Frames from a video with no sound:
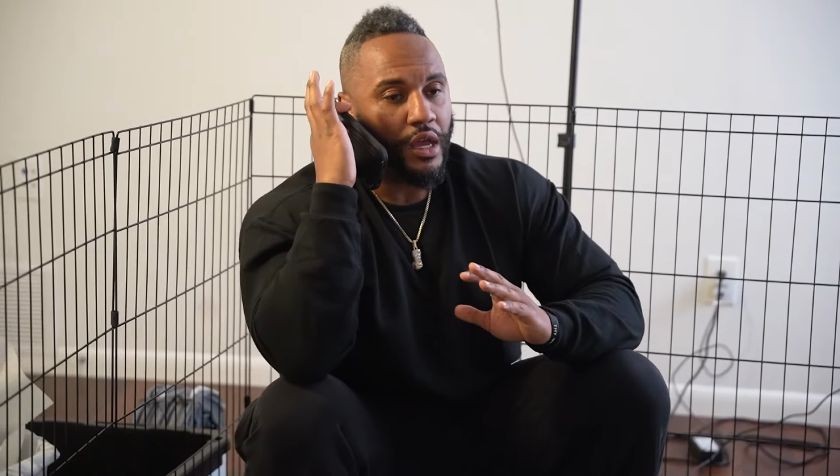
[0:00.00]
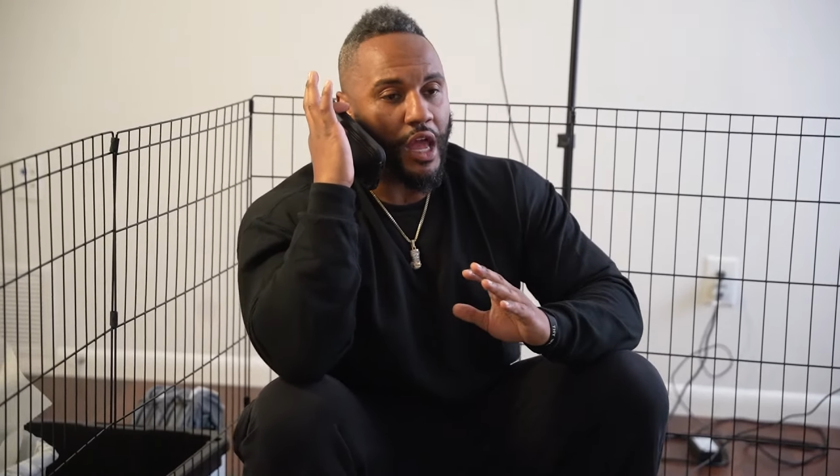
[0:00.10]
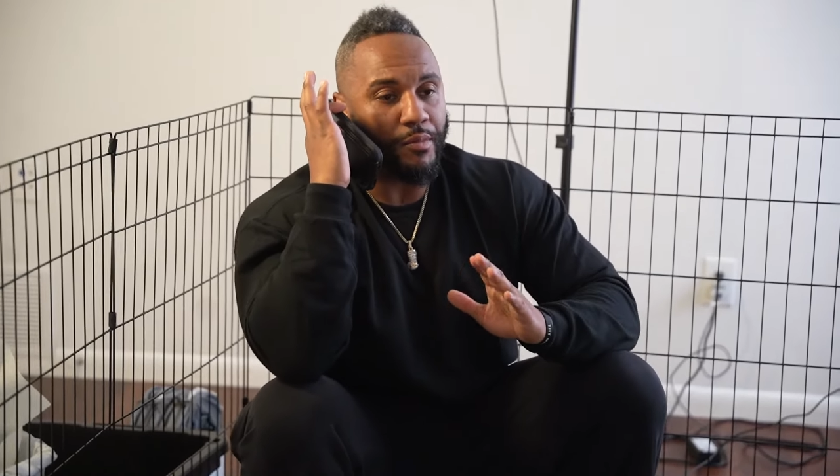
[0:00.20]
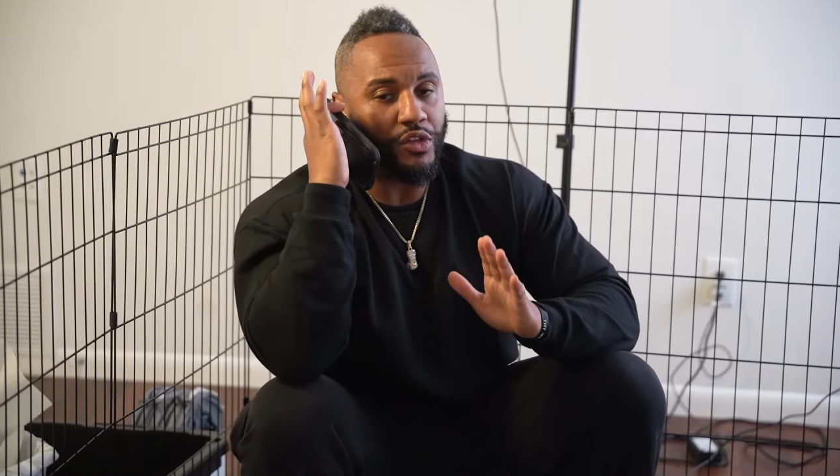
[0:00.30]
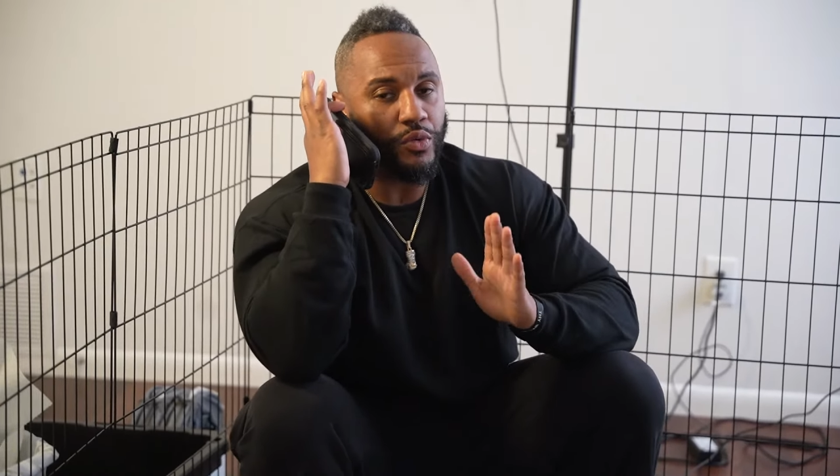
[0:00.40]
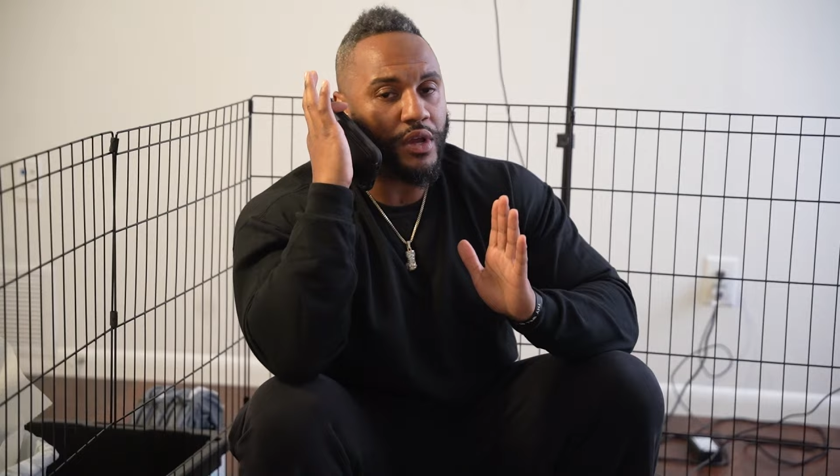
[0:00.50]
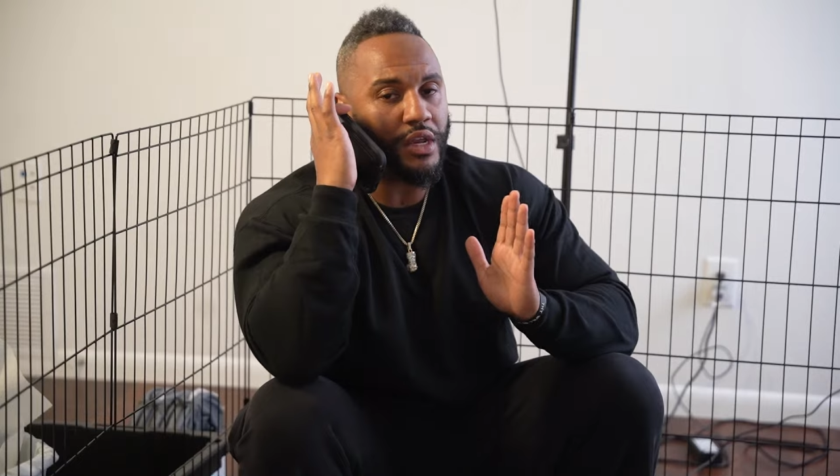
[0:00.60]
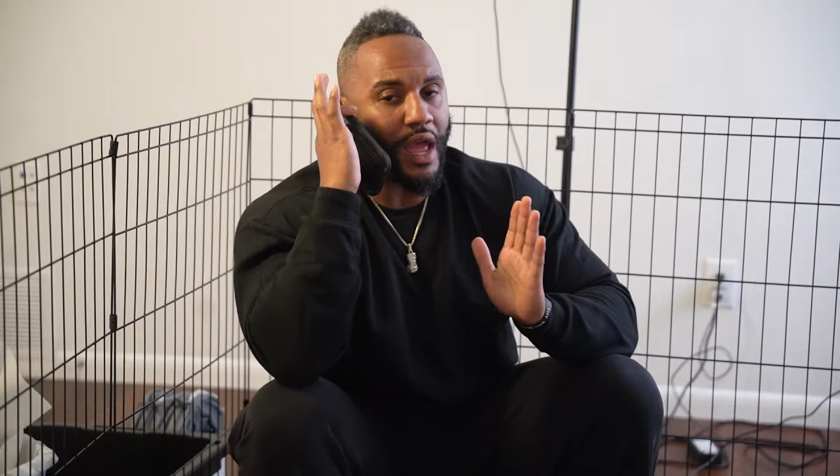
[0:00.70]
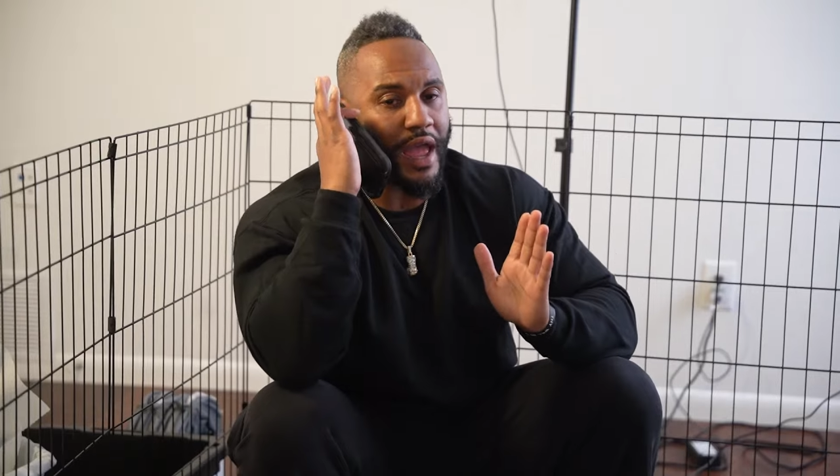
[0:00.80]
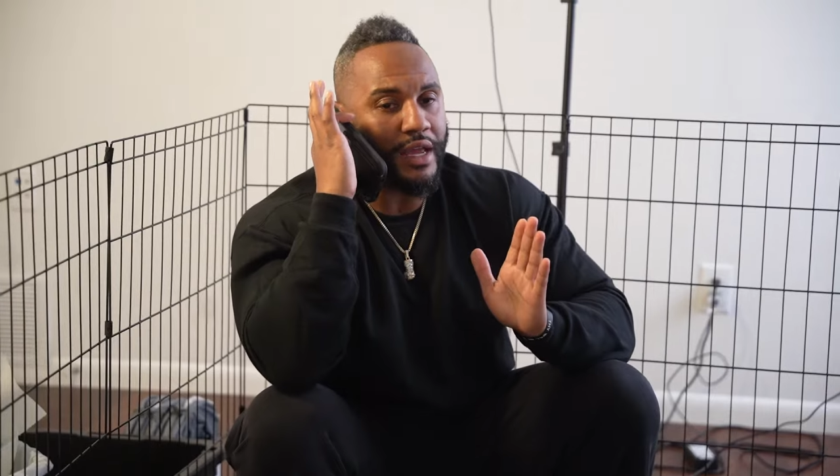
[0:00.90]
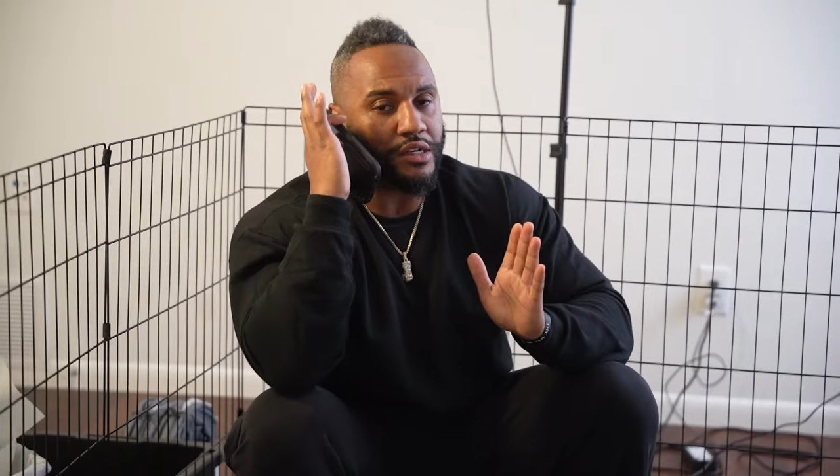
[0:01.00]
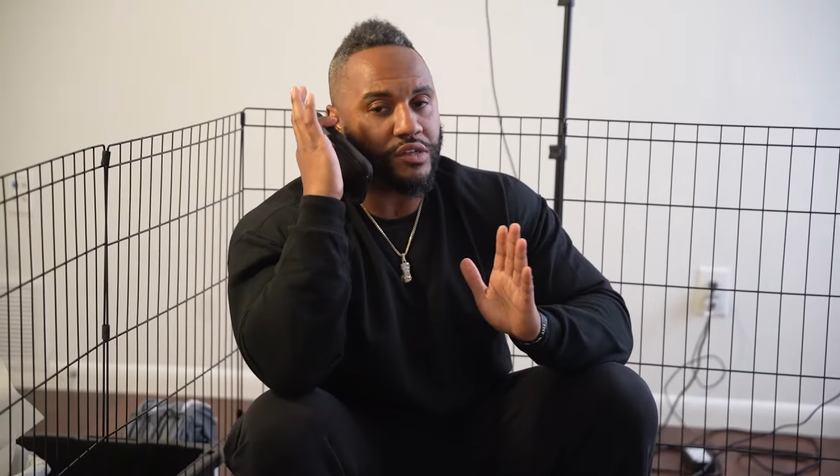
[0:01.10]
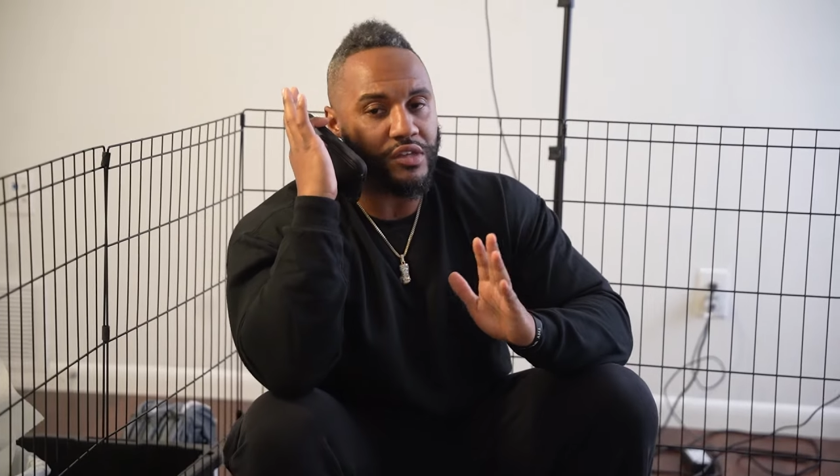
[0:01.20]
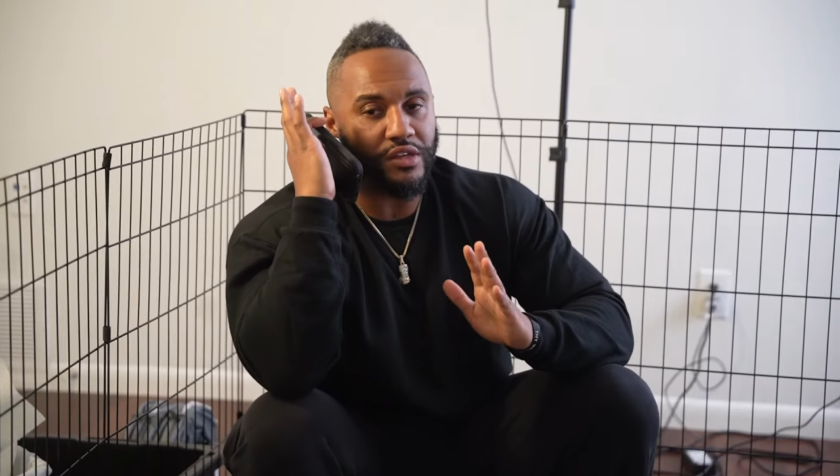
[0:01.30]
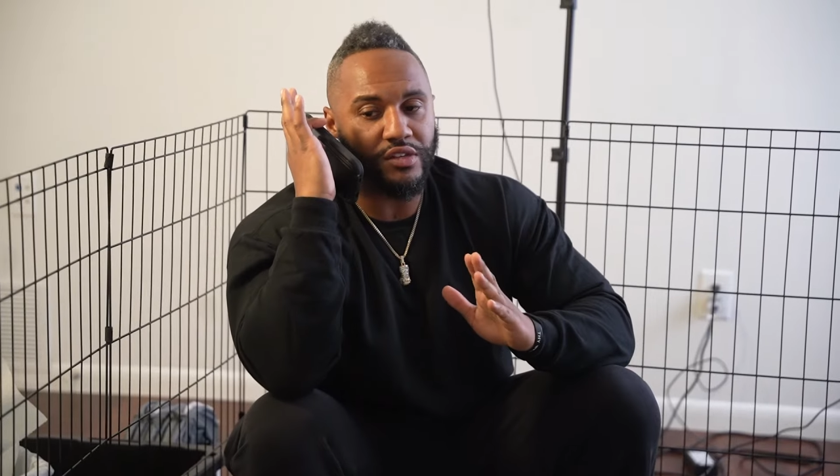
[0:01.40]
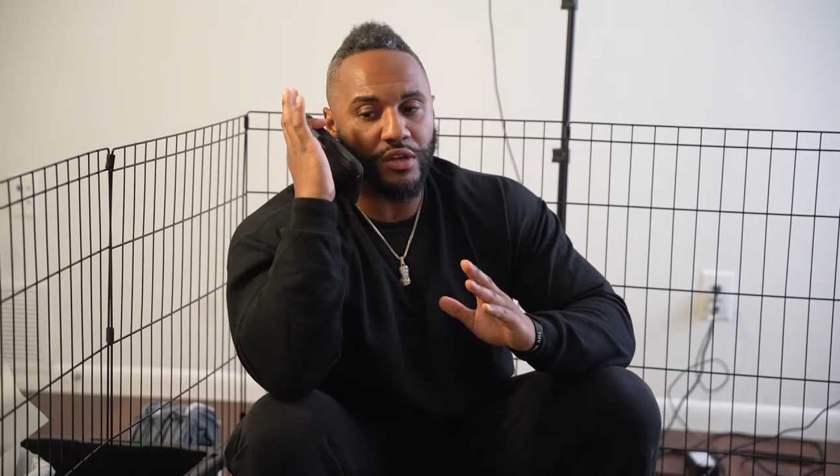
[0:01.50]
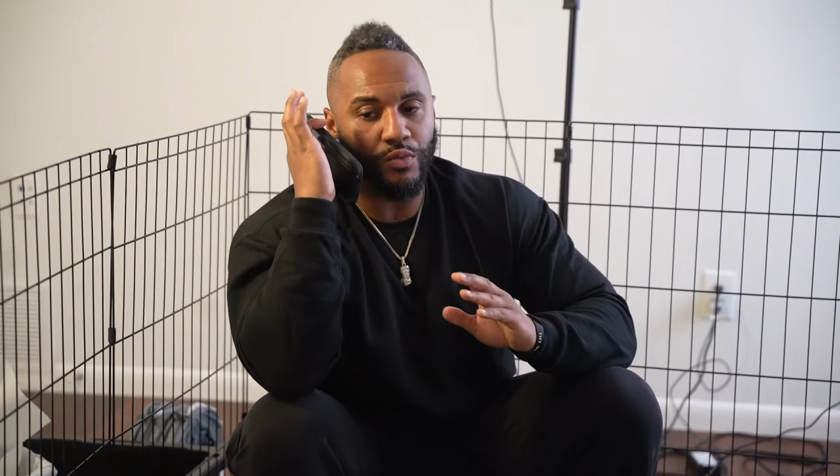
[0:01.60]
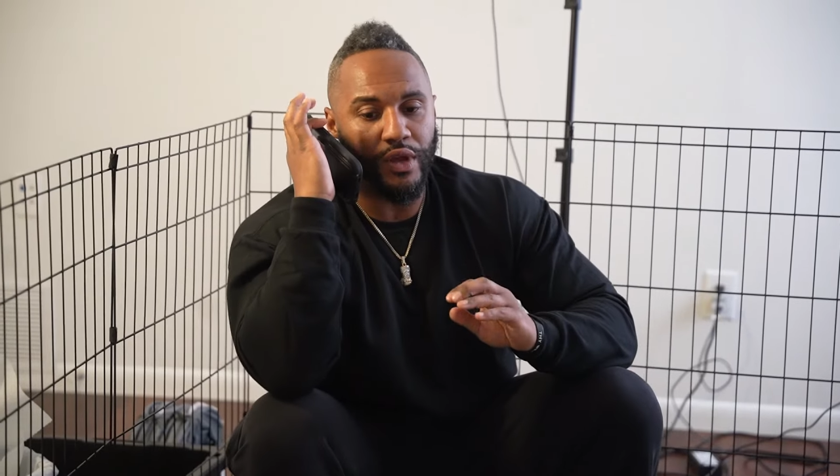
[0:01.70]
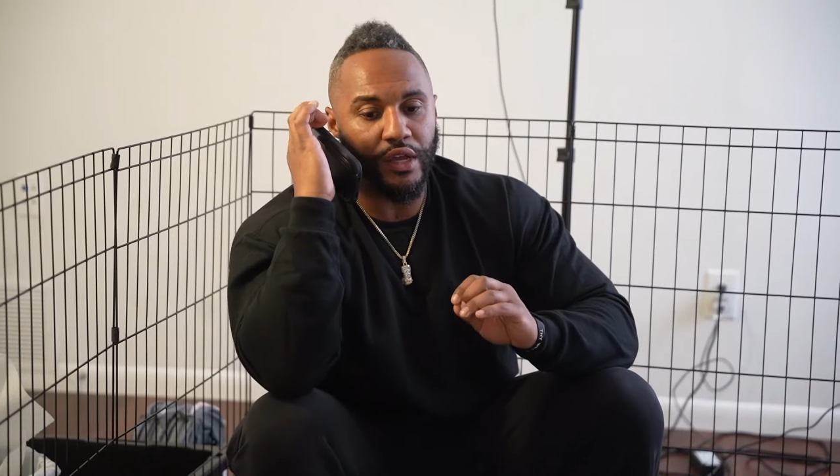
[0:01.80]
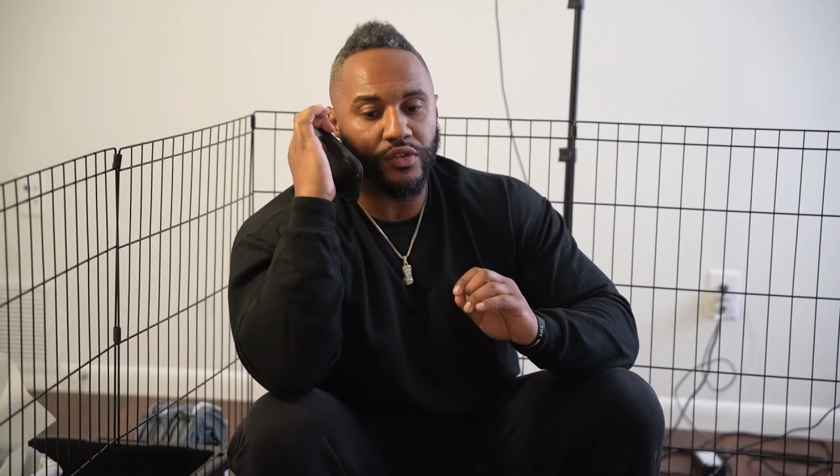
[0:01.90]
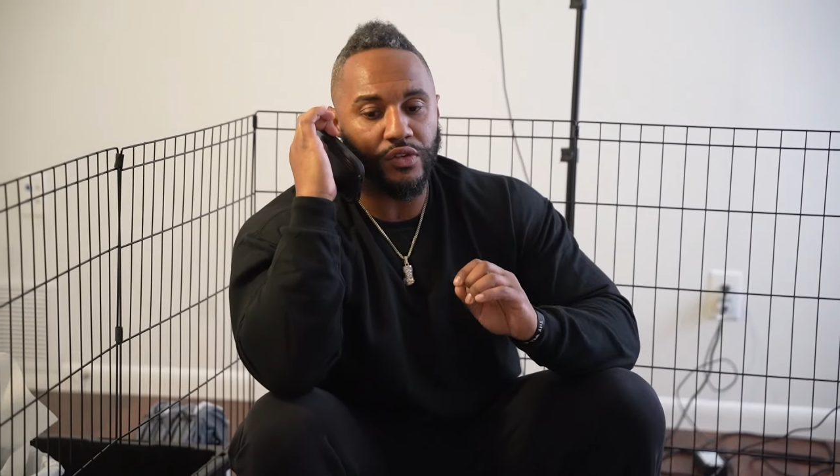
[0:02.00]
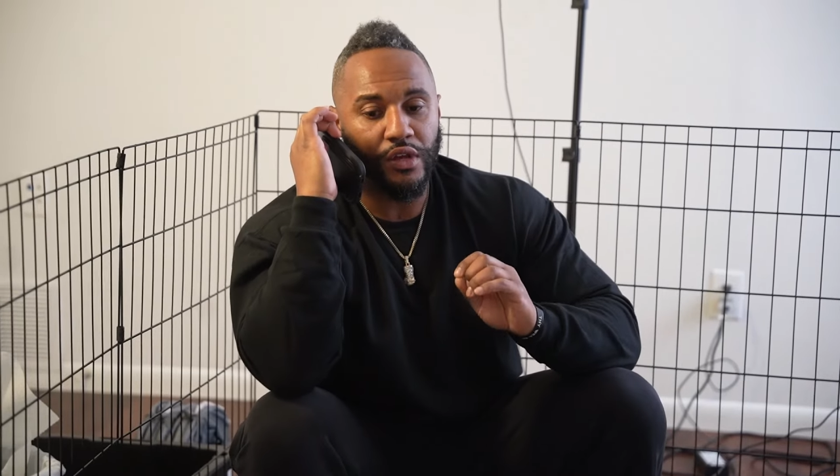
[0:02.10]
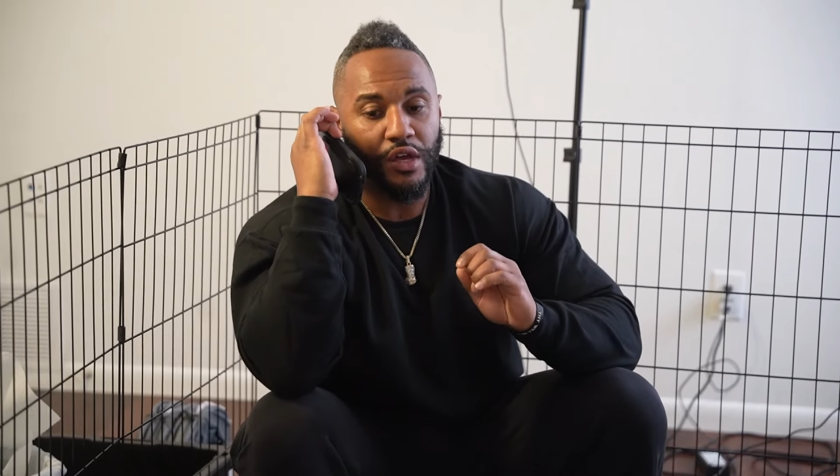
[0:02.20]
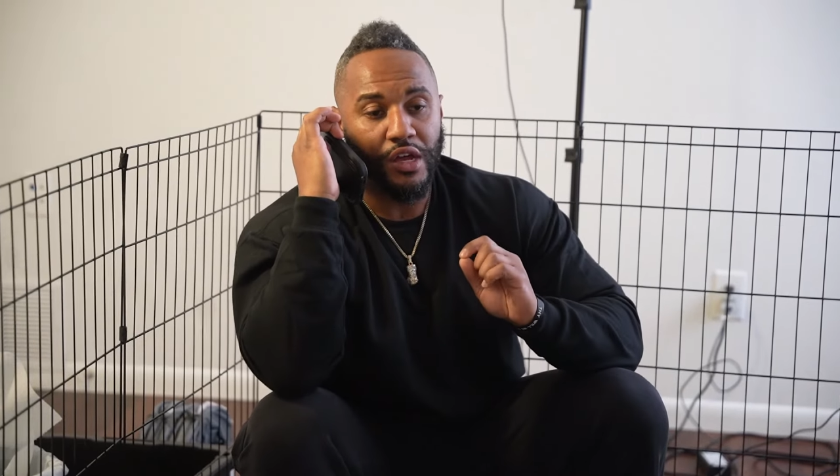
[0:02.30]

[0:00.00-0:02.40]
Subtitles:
and between 8 and 16 weeks,